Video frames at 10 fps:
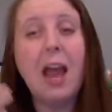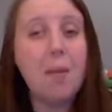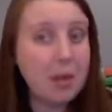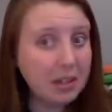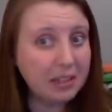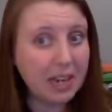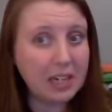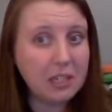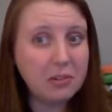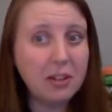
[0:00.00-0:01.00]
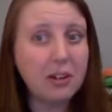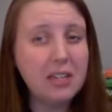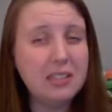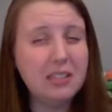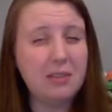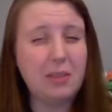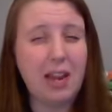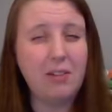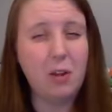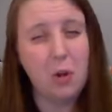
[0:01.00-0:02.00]
I'm not going to lie to you, there is some
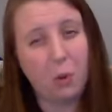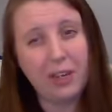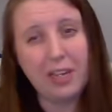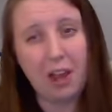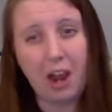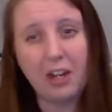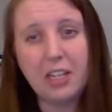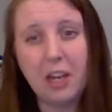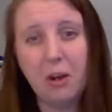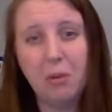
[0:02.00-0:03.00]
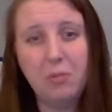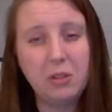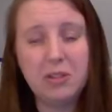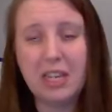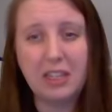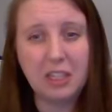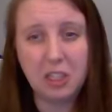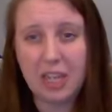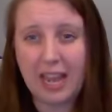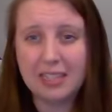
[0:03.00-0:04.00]
kind of annoying audio music that
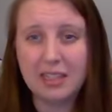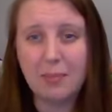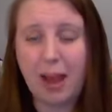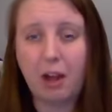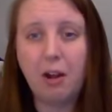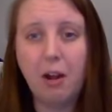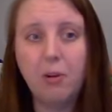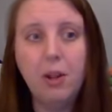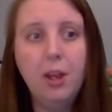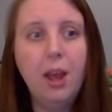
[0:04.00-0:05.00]
she has in the background,